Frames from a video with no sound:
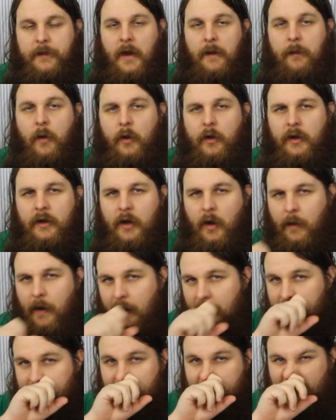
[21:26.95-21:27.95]
I'm not going to go
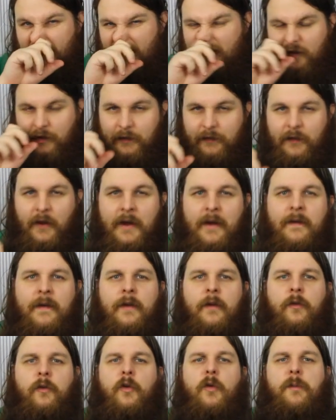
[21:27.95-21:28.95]
out and just like sort of
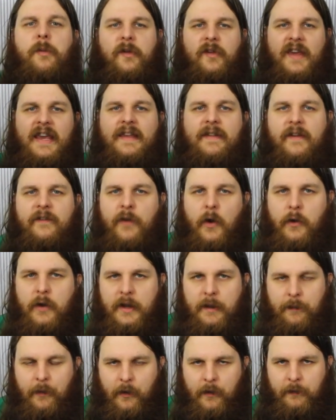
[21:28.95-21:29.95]
supersede the
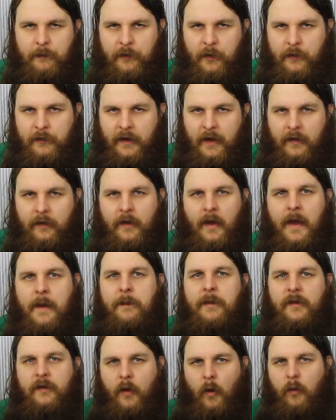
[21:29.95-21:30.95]
voting pr process,
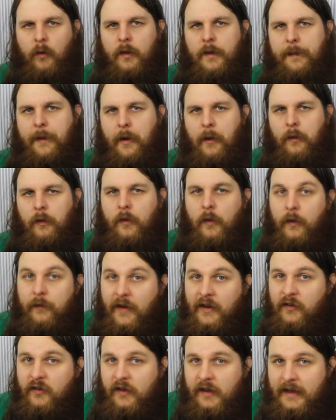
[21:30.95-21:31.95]
but it's going on the poll. So
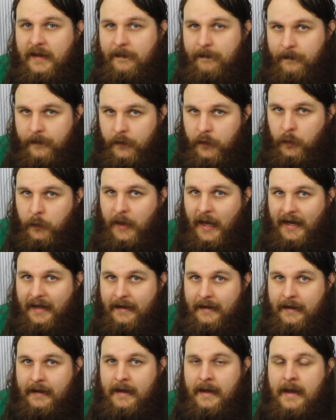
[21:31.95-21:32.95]
eventually, you'll get
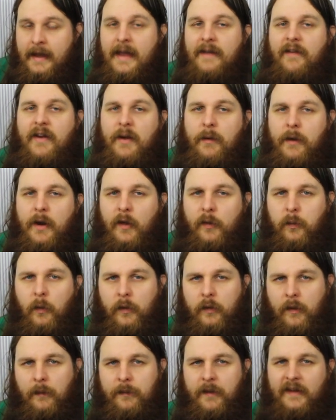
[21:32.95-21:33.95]
it. If anyone else
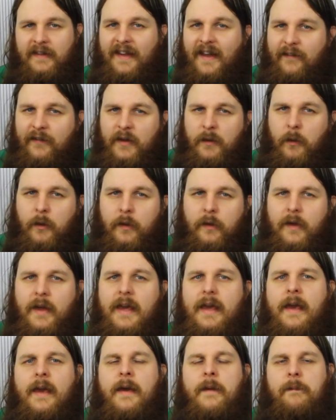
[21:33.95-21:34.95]
wants something they definitely want to
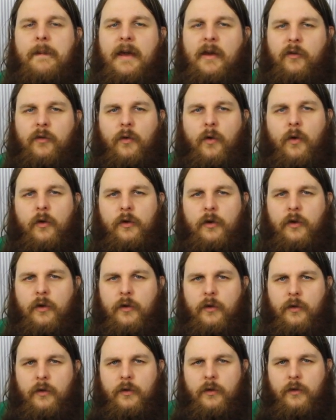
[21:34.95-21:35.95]
see, make sure
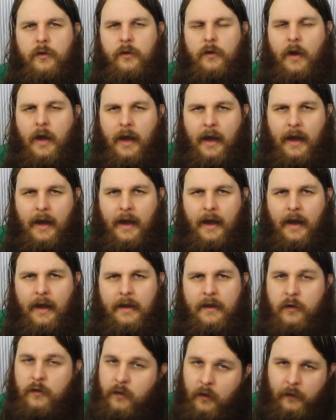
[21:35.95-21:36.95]
you
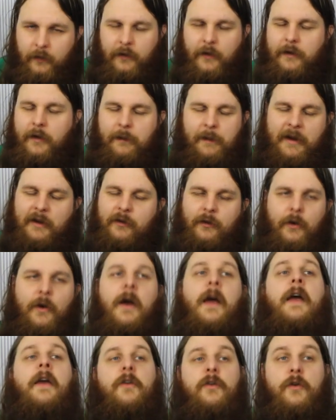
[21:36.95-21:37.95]
uh, you, sorry, not make
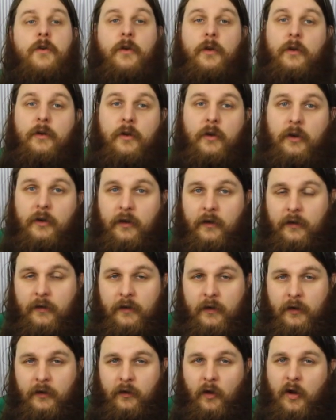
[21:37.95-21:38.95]
sure. You could you could
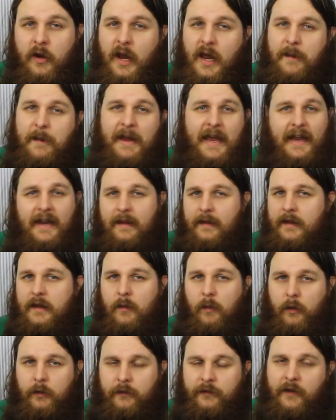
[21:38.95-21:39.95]
just you could donate me anything
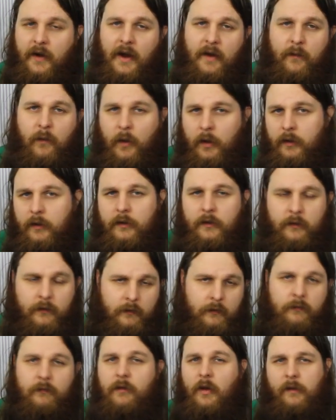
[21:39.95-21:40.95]
you want. Five, one,
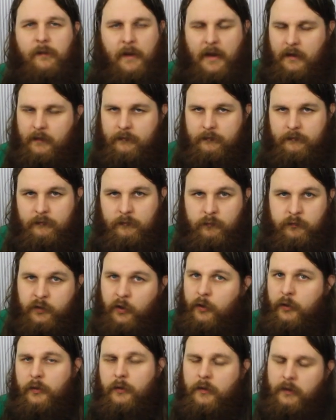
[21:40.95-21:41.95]
doesn't matter.
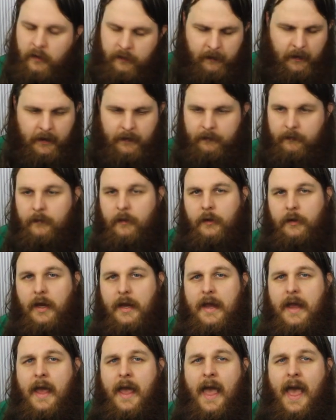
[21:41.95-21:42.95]
Two, doesn't matter.
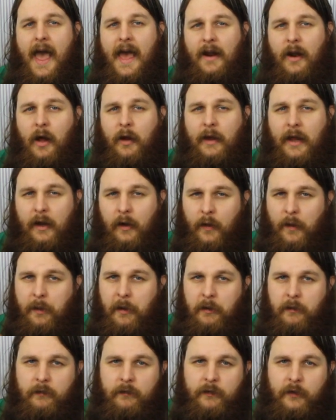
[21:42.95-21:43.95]
Okay, and I'll get it on the
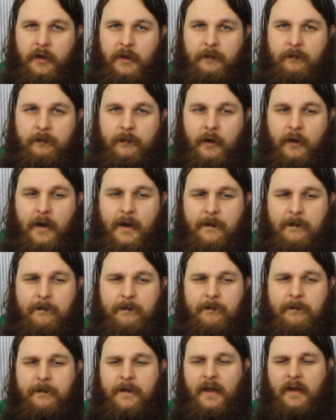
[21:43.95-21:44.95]
poll for you. All right.
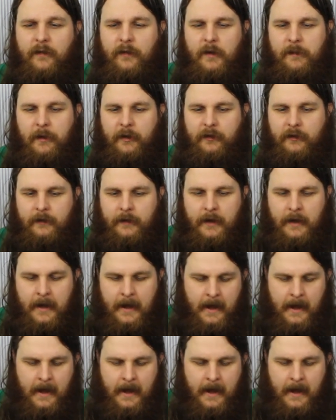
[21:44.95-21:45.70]
Thanks very much.